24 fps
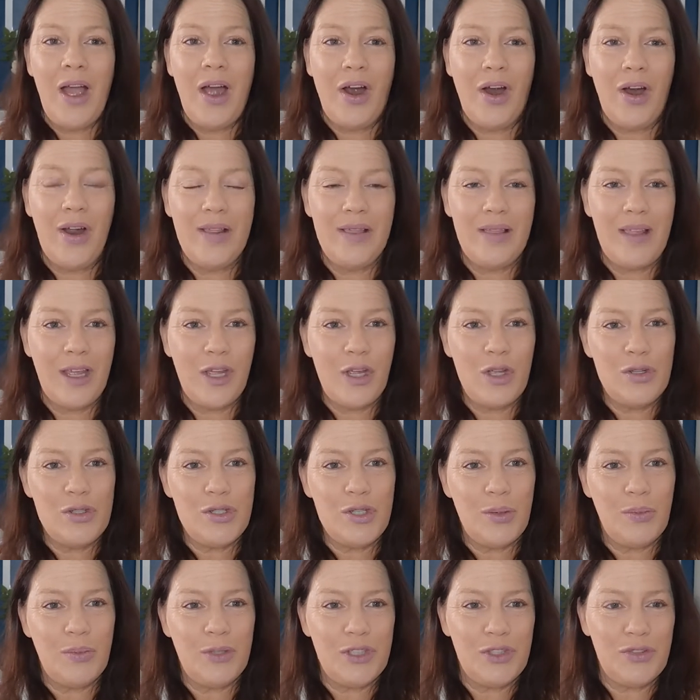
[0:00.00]
All right, thank you
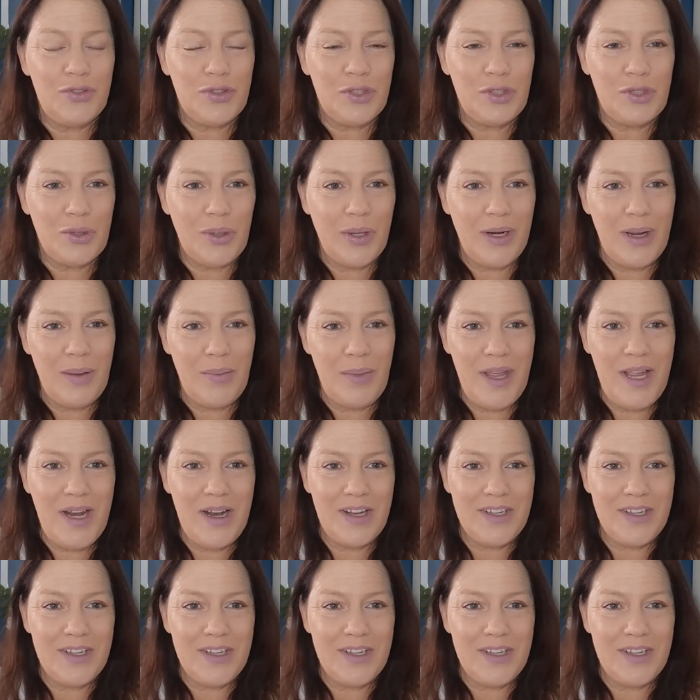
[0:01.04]
so much for joining me,